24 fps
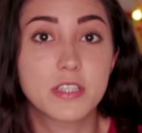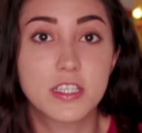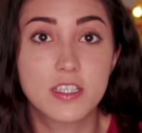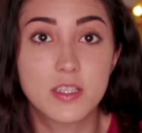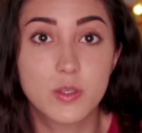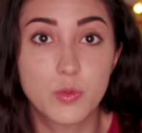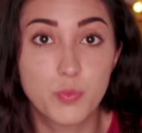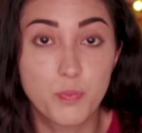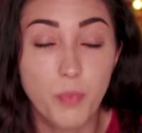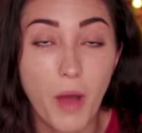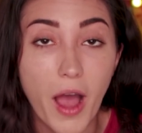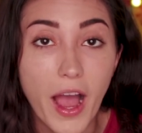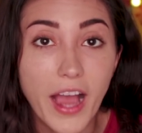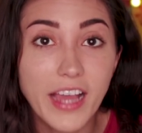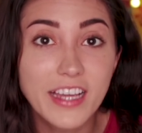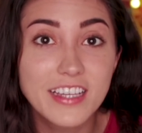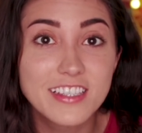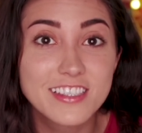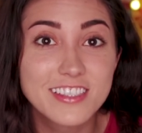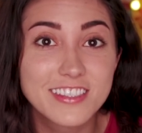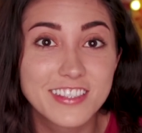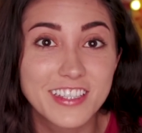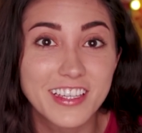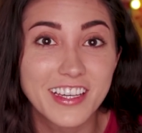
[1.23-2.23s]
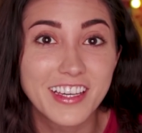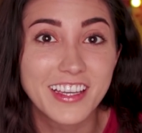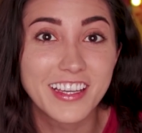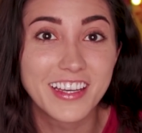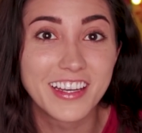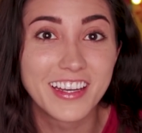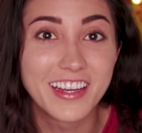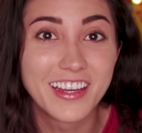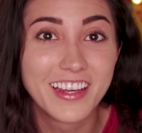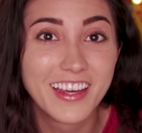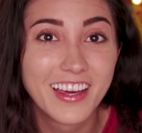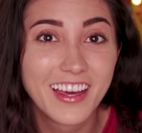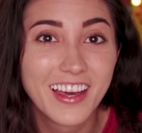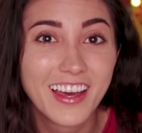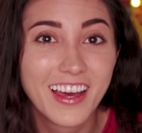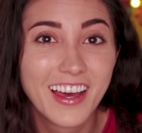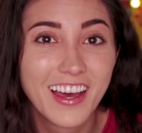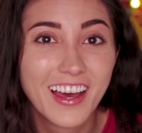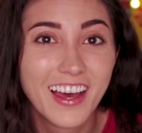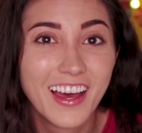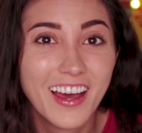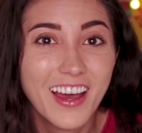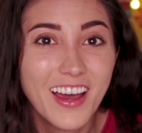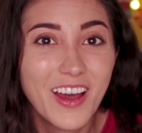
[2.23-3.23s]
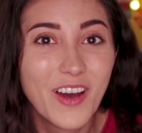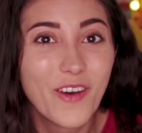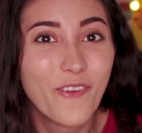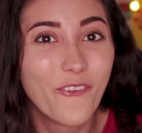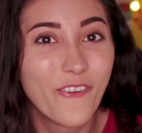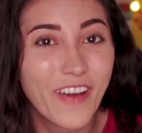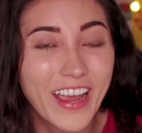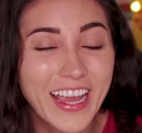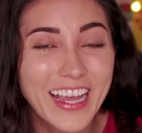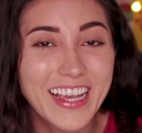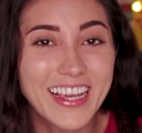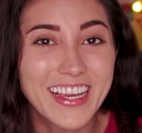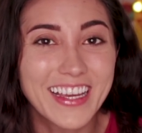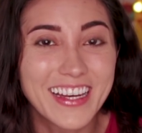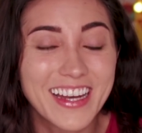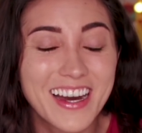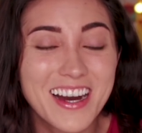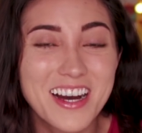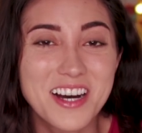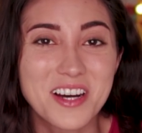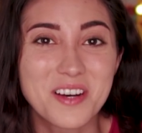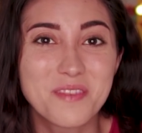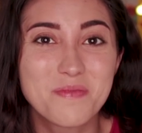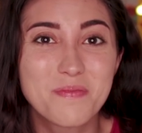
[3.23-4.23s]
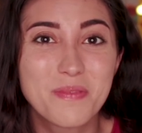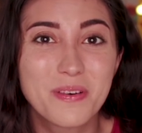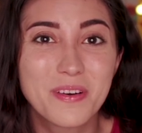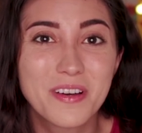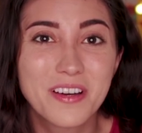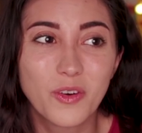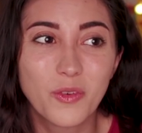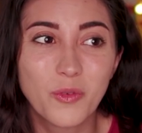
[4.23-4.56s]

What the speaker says: despising waking up?